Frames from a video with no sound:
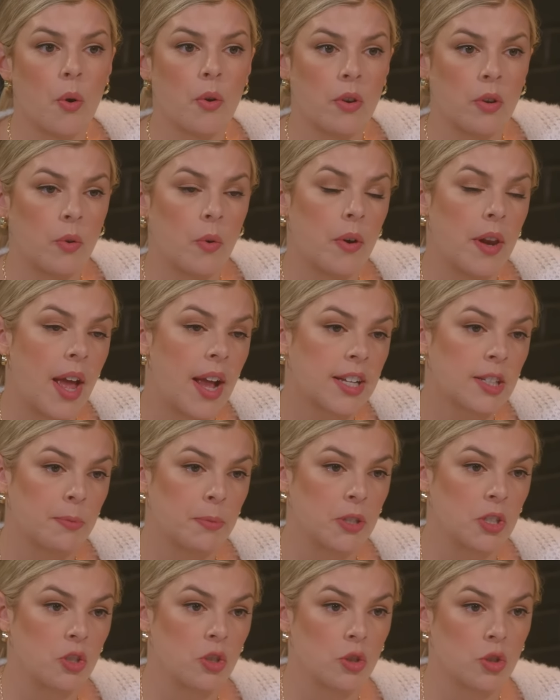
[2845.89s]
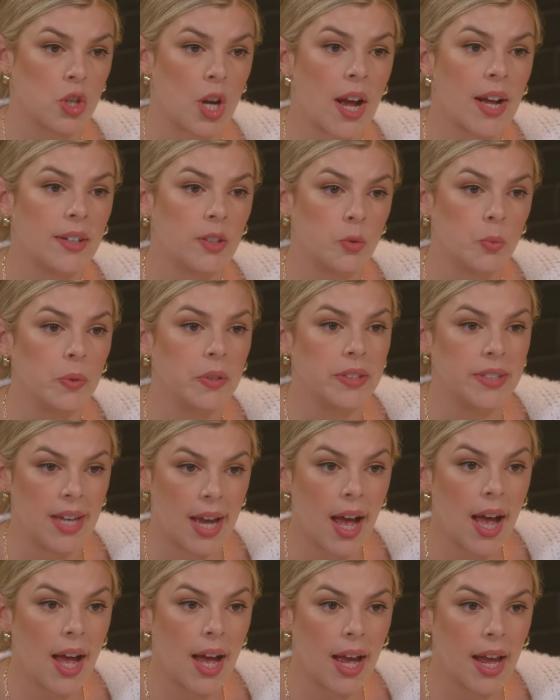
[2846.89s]
quote unquote experts, your child will
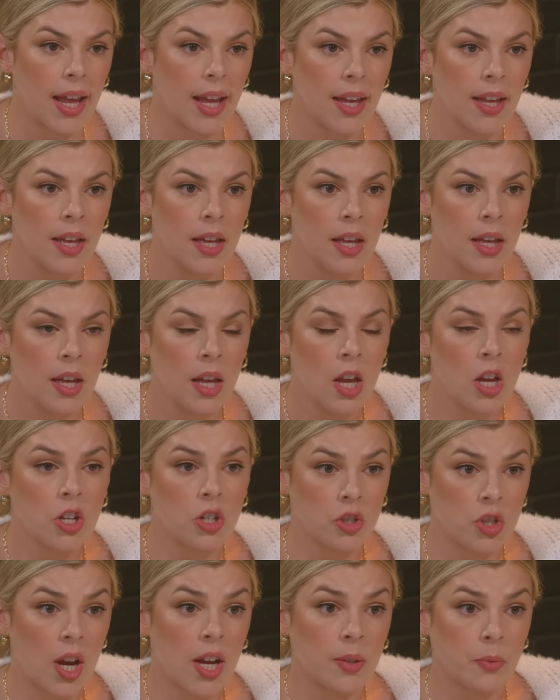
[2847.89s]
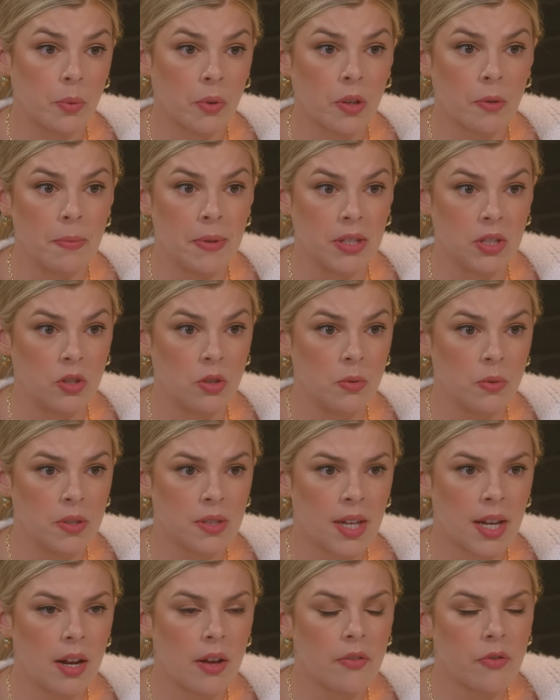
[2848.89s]
die. Yeah, your child will commit suicide.